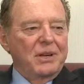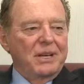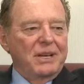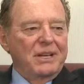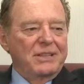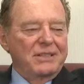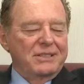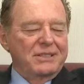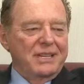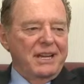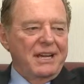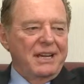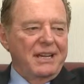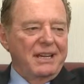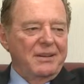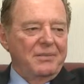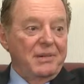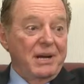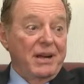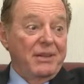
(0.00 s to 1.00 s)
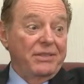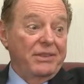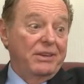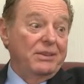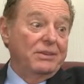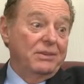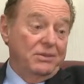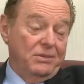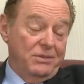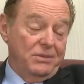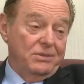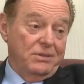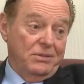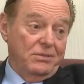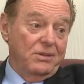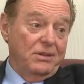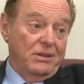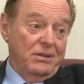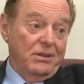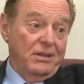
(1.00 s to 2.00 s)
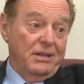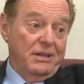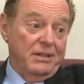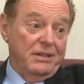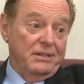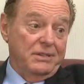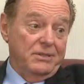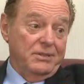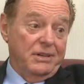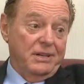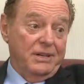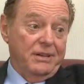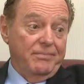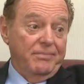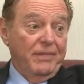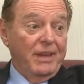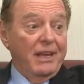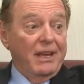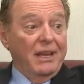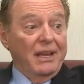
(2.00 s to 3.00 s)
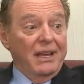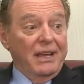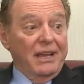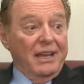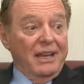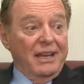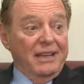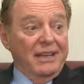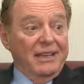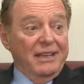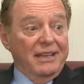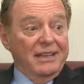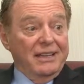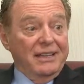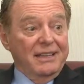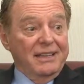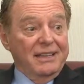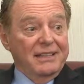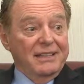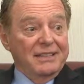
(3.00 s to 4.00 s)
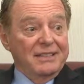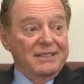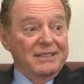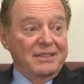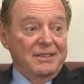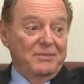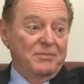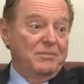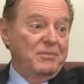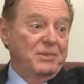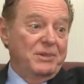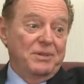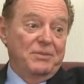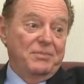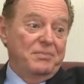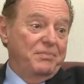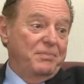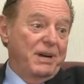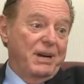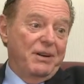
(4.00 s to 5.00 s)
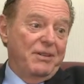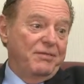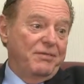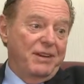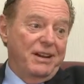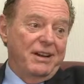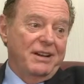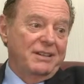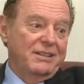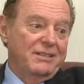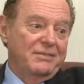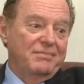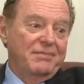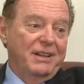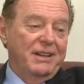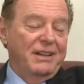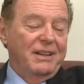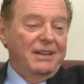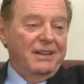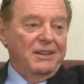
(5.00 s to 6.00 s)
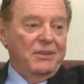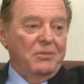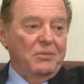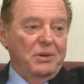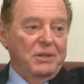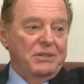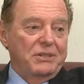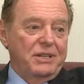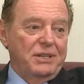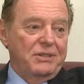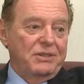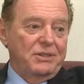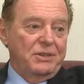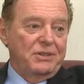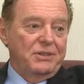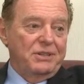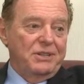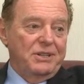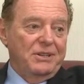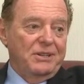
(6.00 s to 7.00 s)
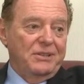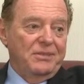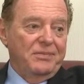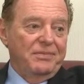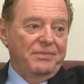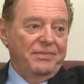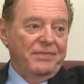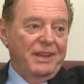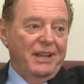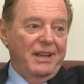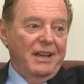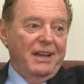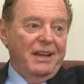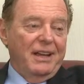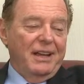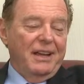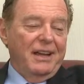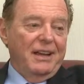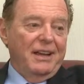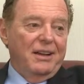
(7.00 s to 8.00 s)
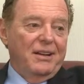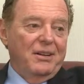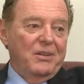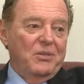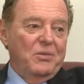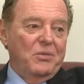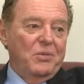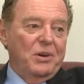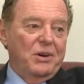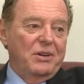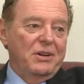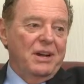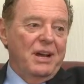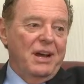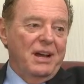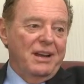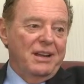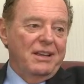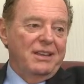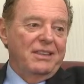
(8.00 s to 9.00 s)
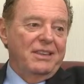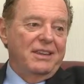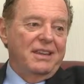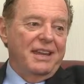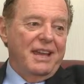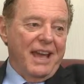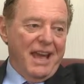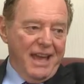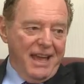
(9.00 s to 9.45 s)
we can say about the nutraceutical industry is, to paraphrase Winston Churchill, we're not at the